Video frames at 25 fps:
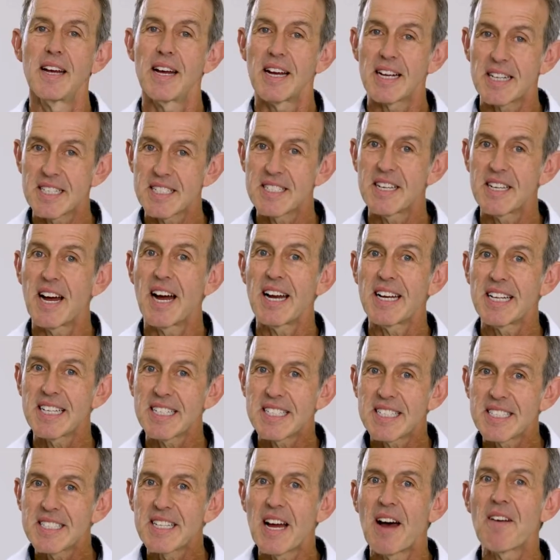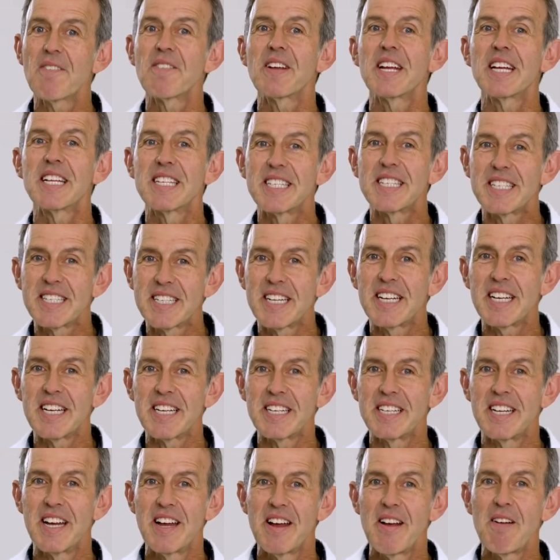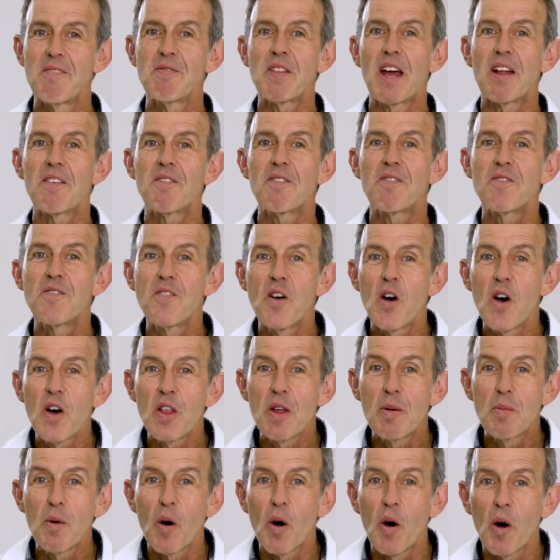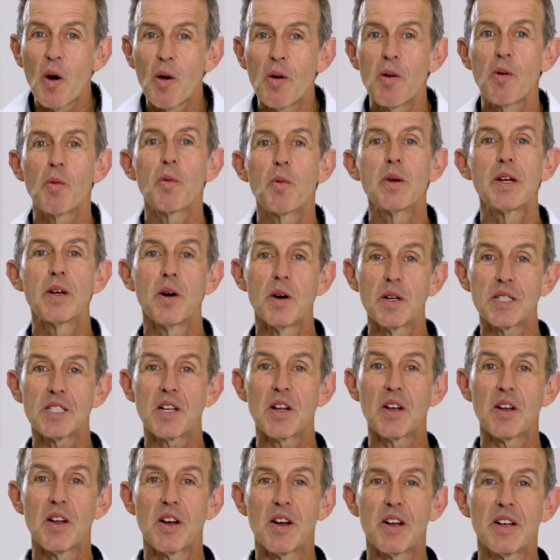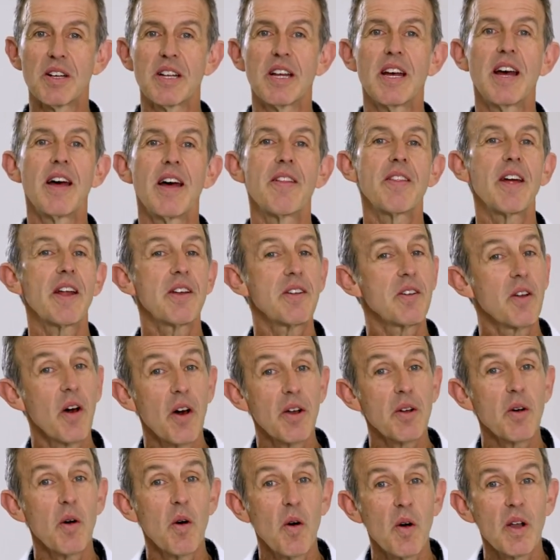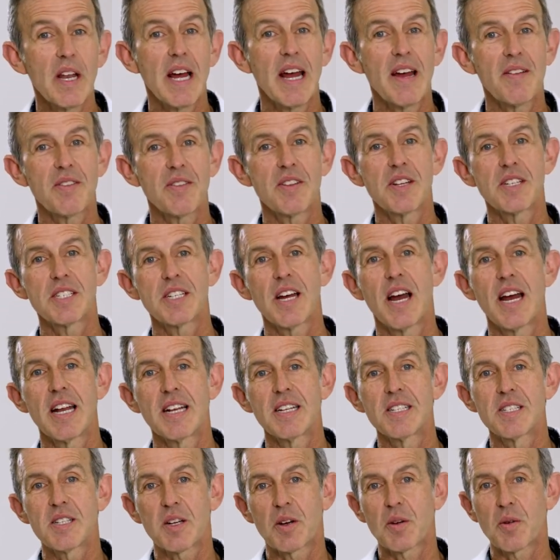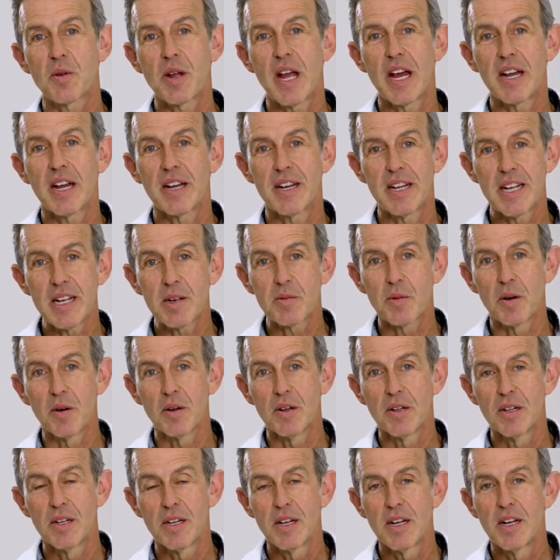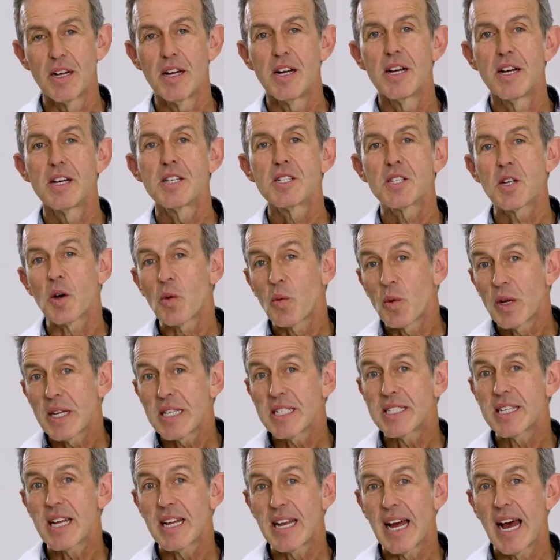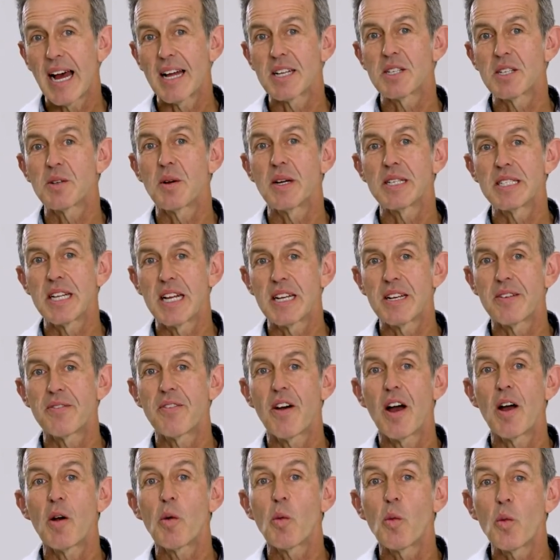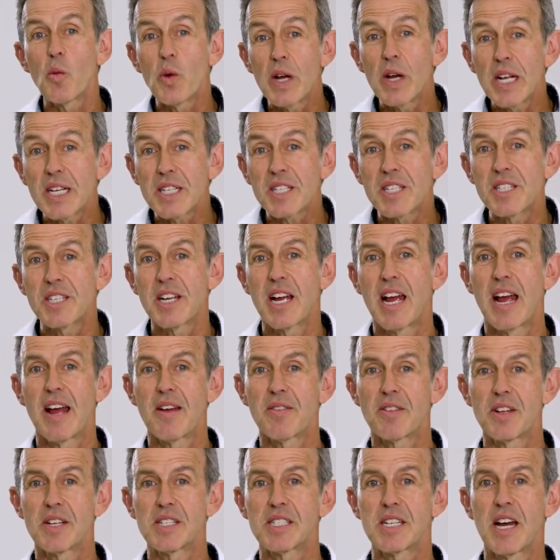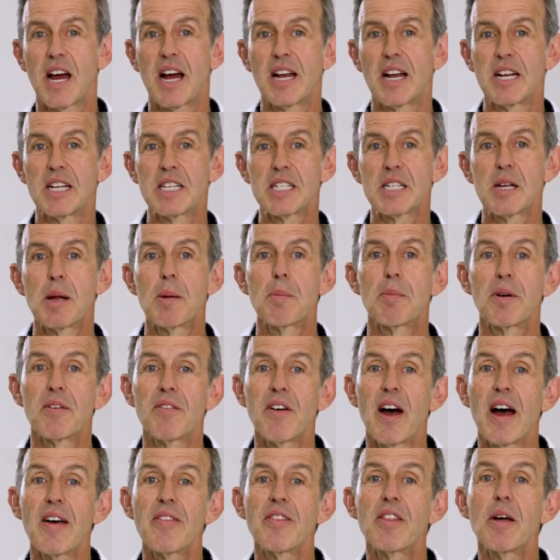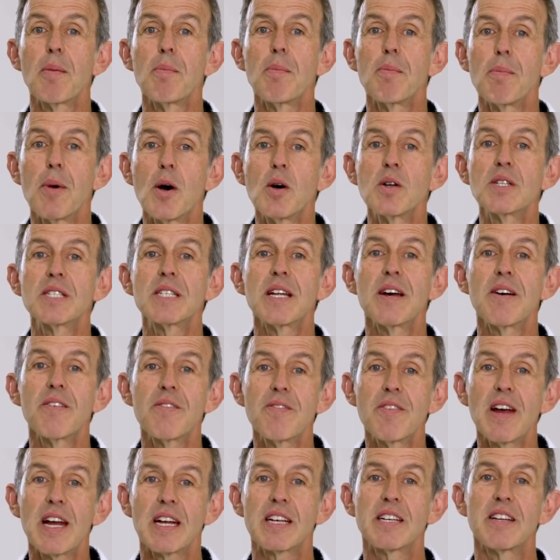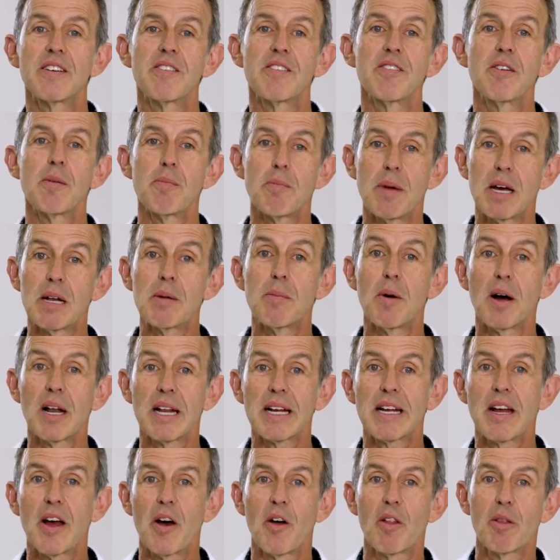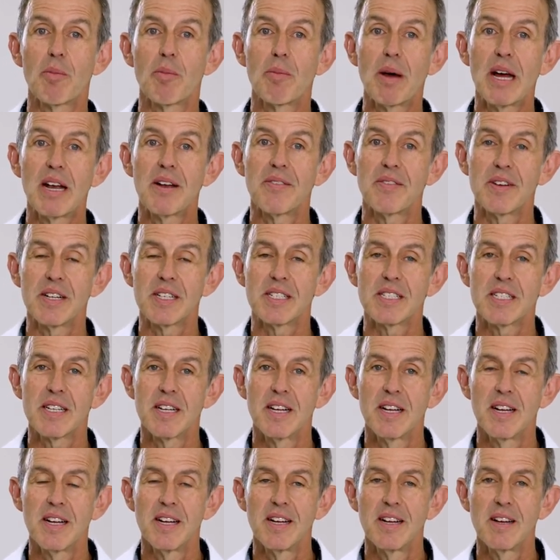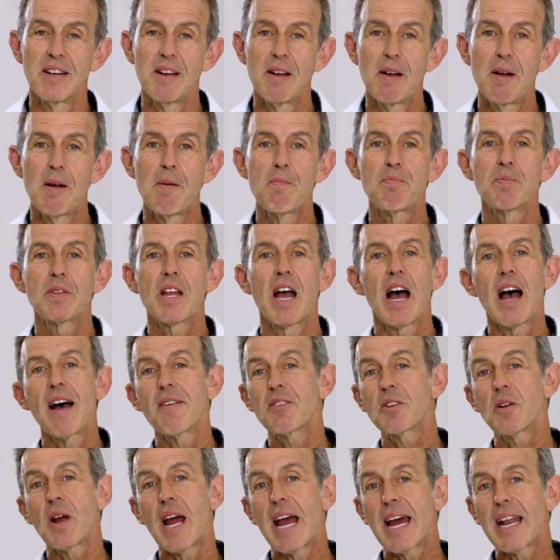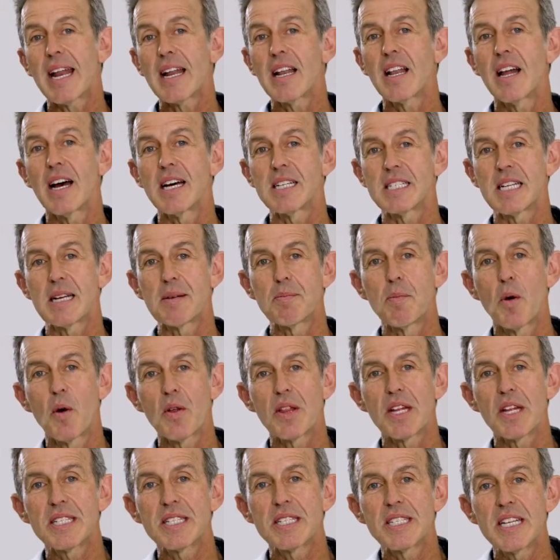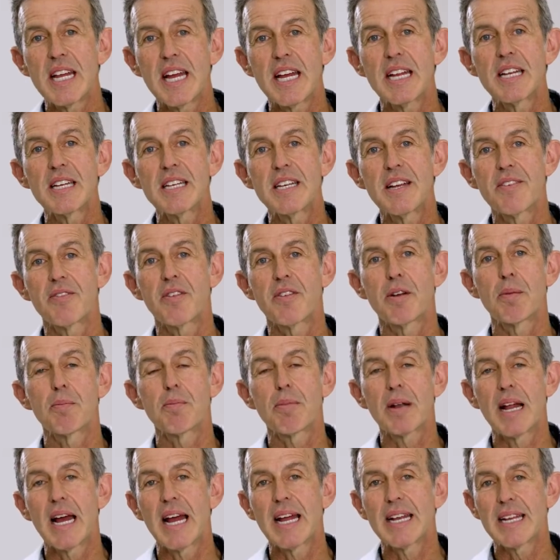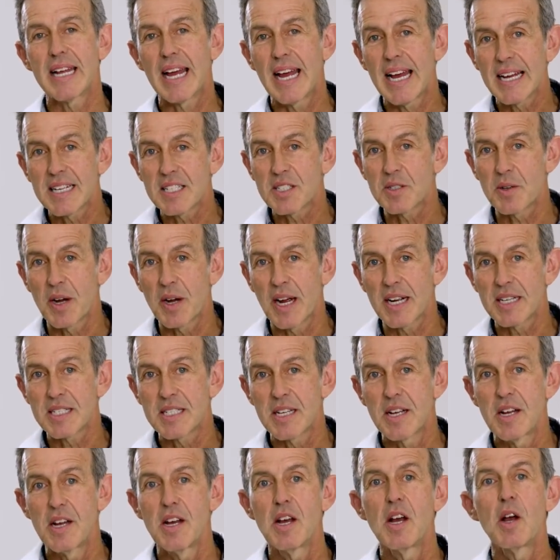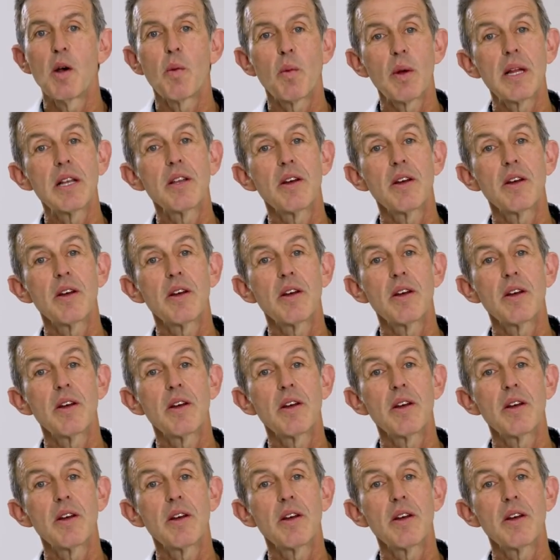Exciting stuff indeed. And furthermore, we also learned that not all anthocyanins are created equal. So we set out to identify which anthocyanins provide the most effective metabolic health benefits. After analyzing more 10 different plant extracts, we